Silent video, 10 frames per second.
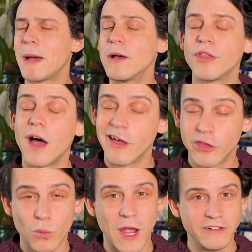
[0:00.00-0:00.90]
about the
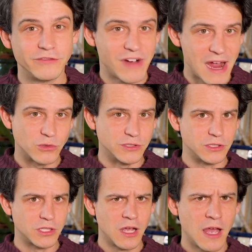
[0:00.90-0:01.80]
other way
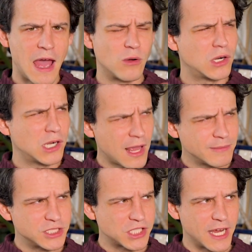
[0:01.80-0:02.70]
around? How
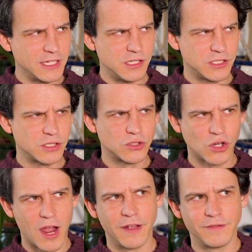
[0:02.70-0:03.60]
climate change
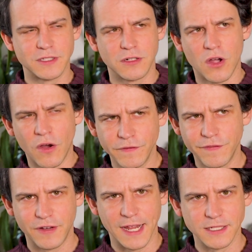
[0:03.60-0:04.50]
drives
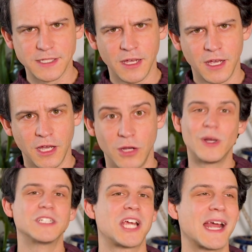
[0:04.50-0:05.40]
conflict?
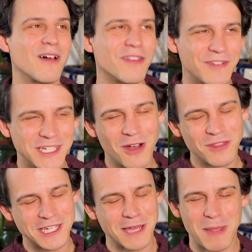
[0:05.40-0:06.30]
Well, check out the video
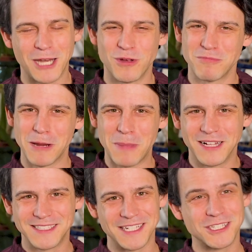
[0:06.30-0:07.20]
that I made with my
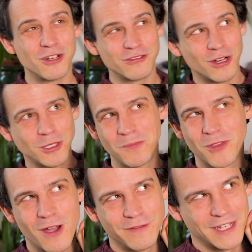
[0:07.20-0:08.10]
pal Zentouro
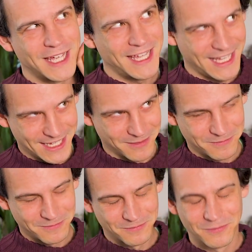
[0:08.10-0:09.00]
over here.
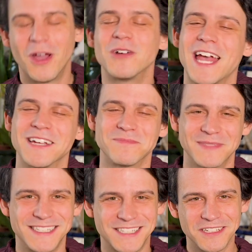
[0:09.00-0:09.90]
Okay,
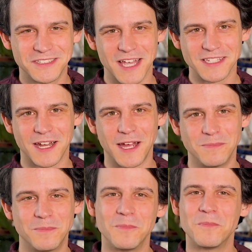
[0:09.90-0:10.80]
until next
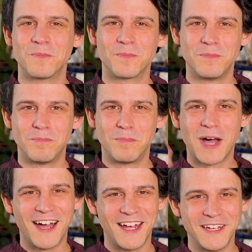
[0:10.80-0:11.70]
time.
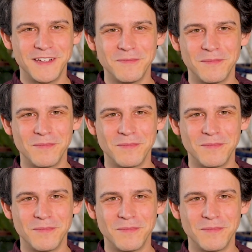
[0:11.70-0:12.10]
Bye.